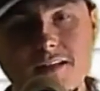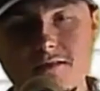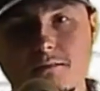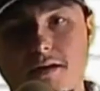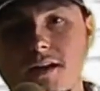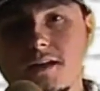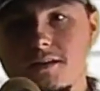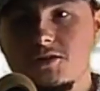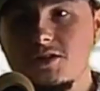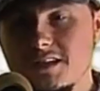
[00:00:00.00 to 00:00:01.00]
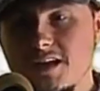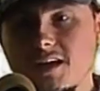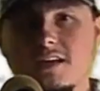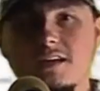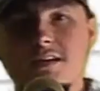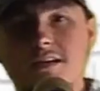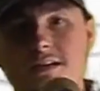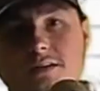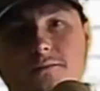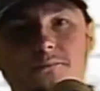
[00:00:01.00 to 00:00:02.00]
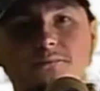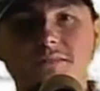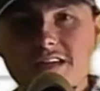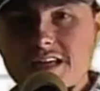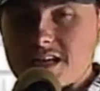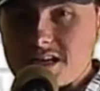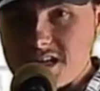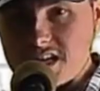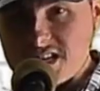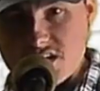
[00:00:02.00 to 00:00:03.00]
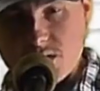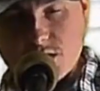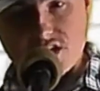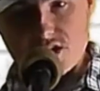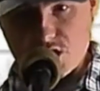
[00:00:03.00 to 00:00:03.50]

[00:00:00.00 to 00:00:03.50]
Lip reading: her about it. And she's like, honey, I don't think you